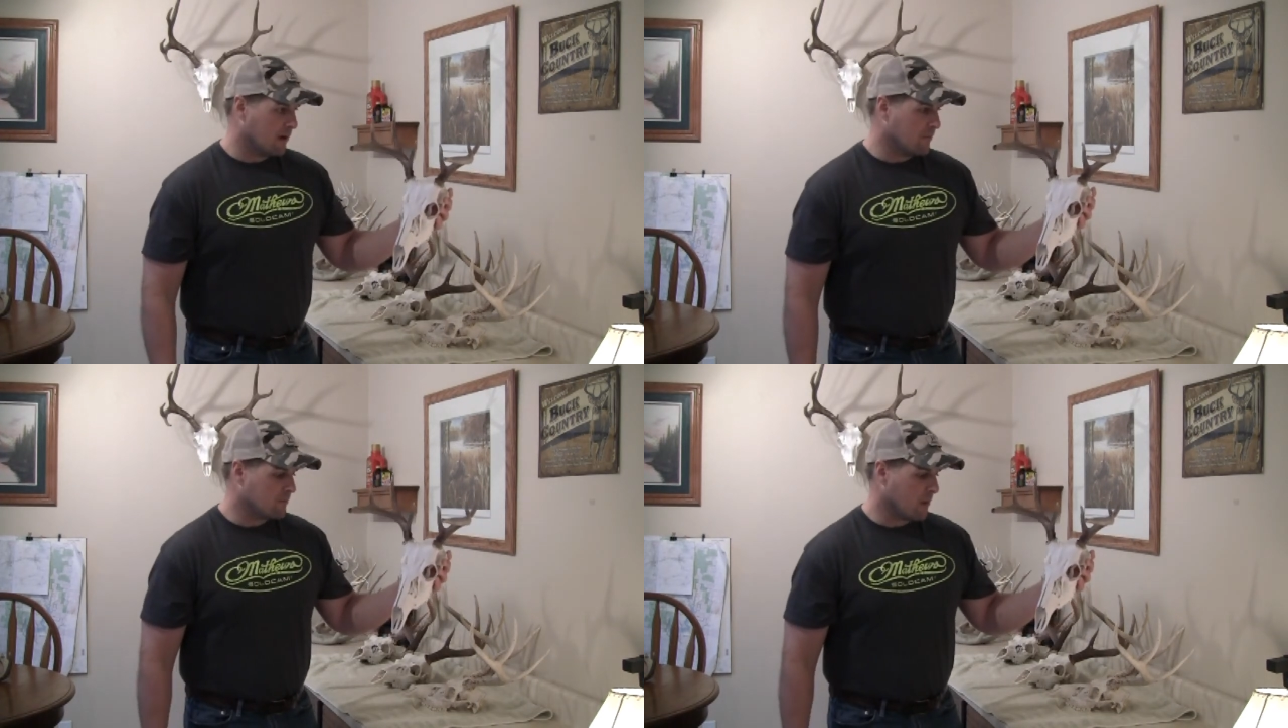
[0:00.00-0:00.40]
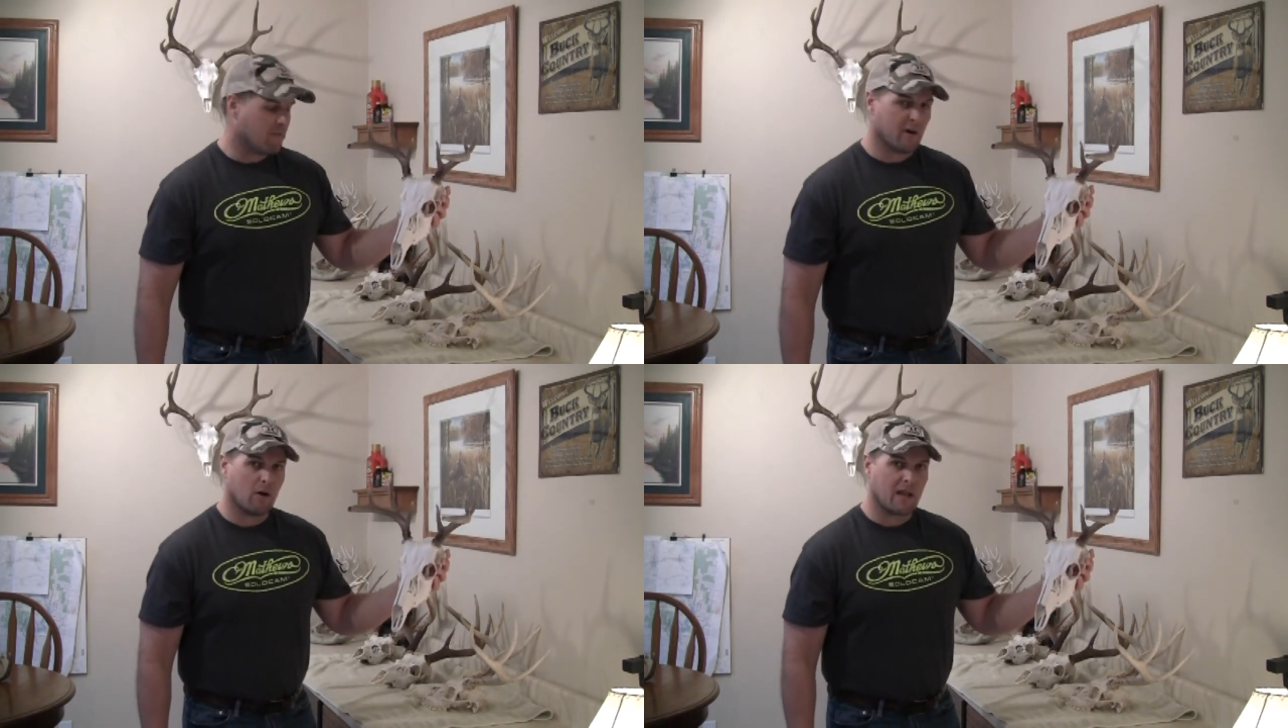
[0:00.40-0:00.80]

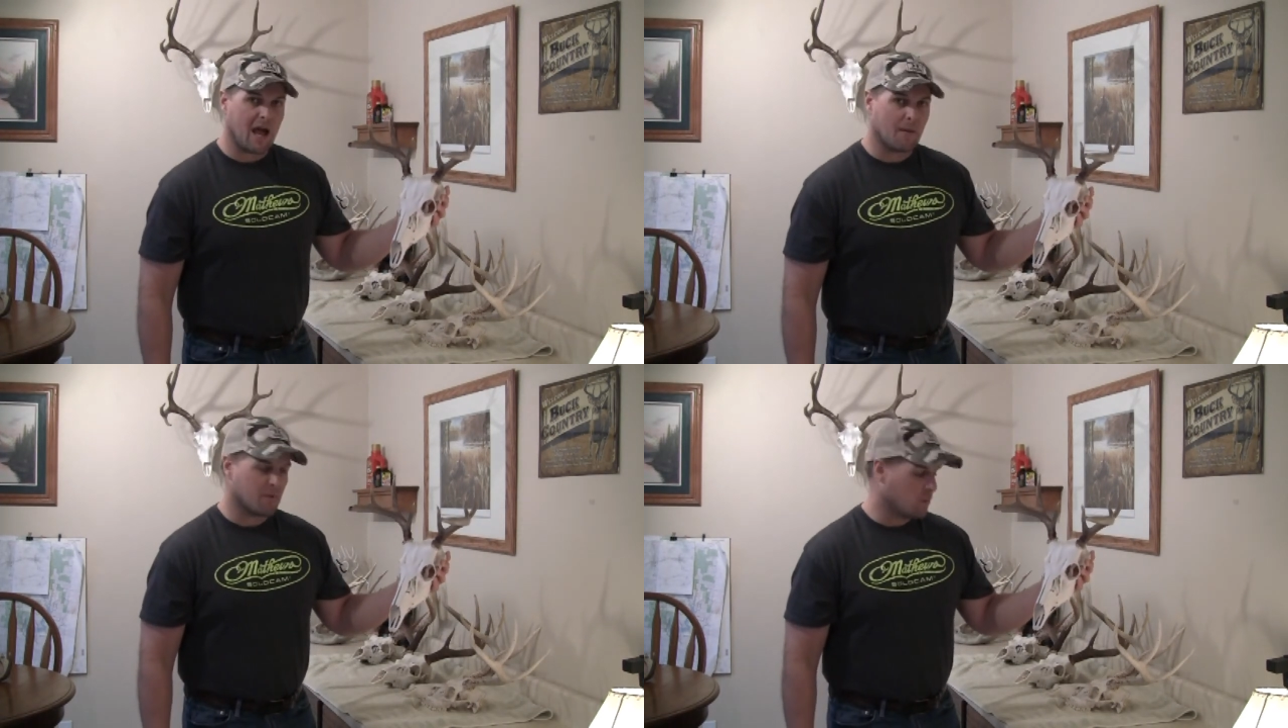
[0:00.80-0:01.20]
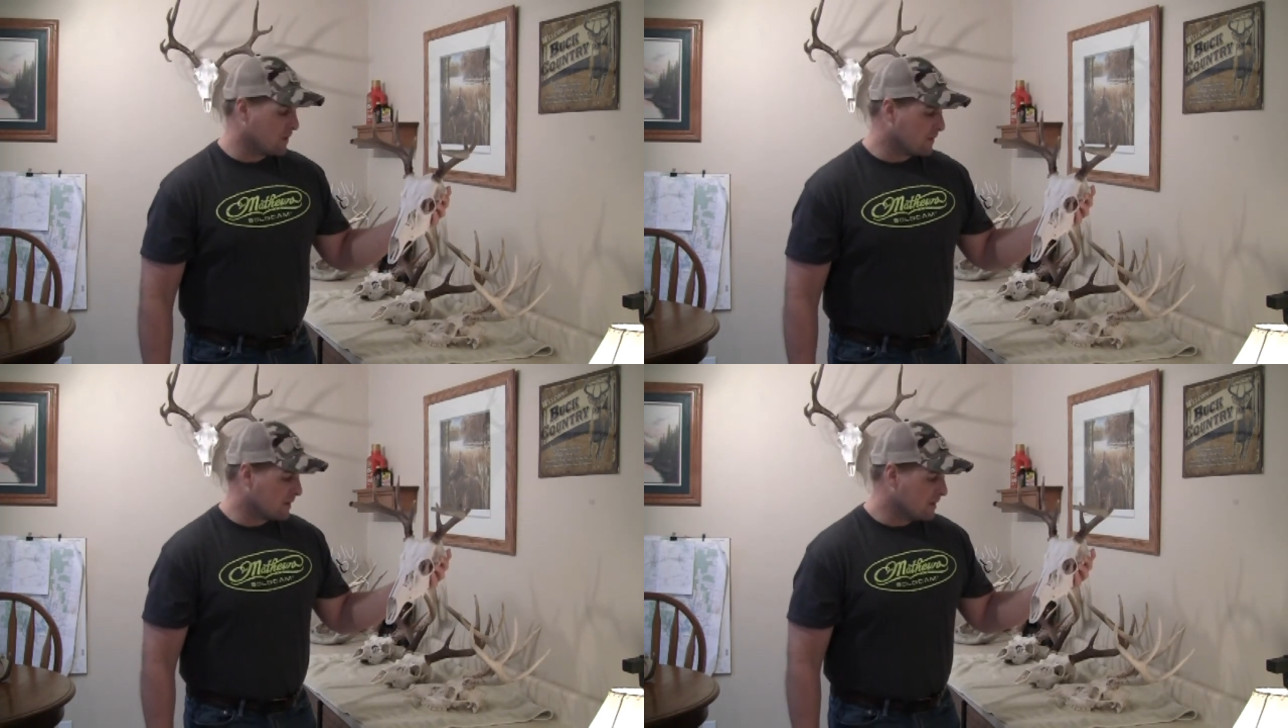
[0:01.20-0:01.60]
I'm fairly happy
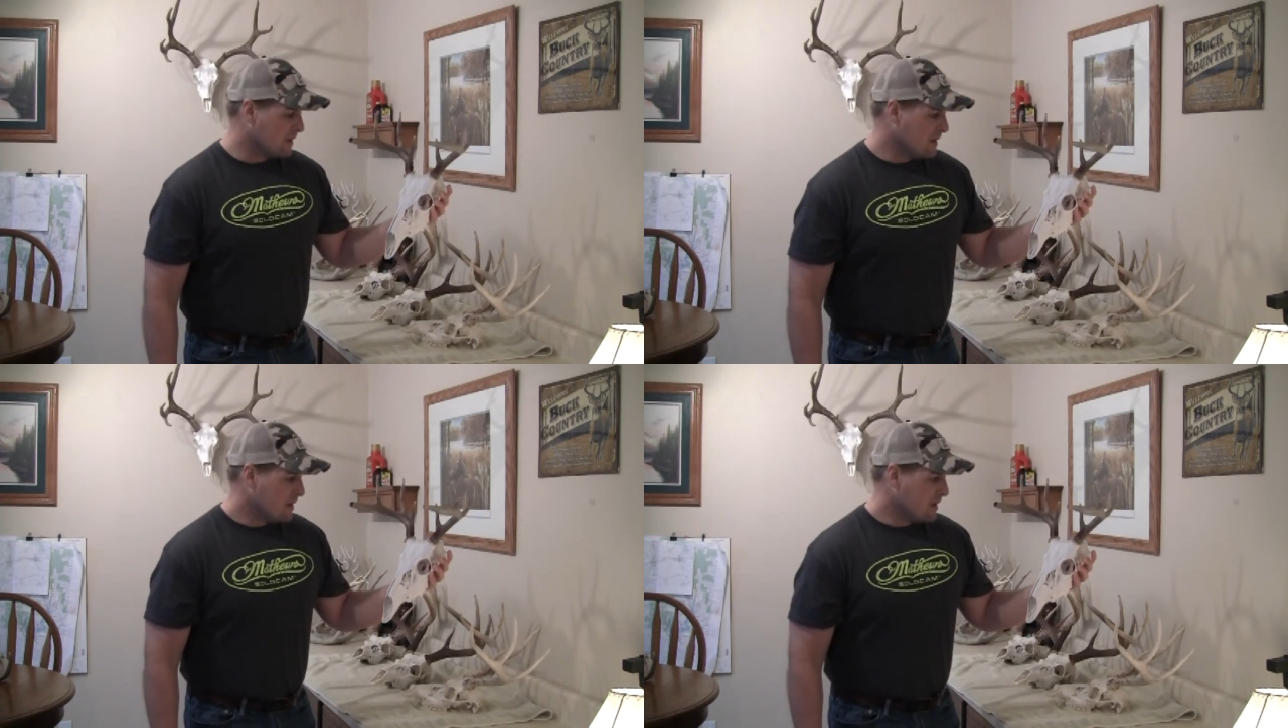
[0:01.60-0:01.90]
with it.